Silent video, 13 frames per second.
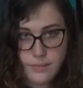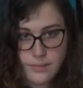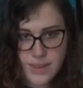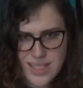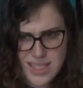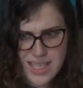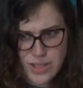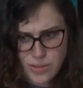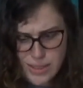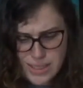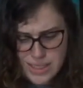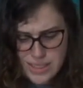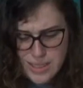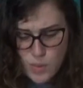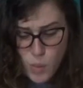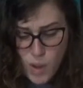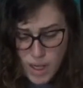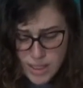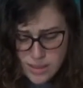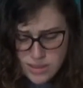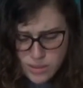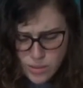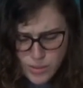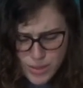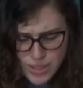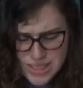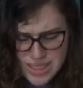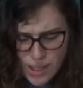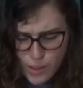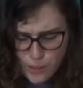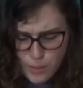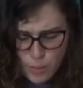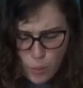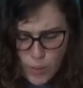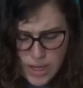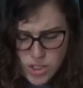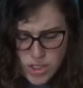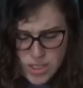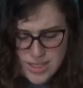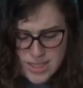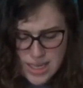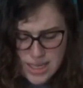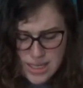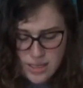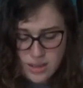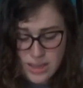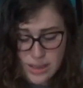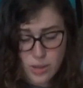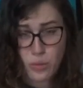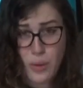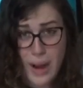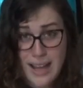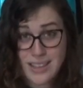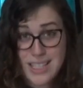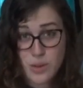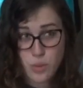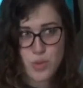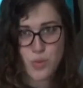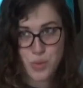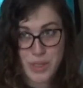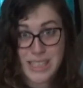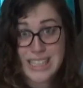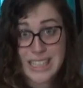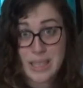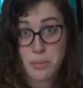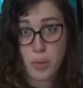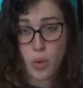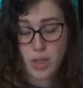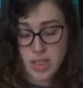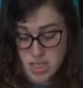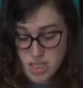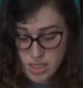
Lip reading: As ignorant as he was, Luke could tell from the way she said it that the rally was really important.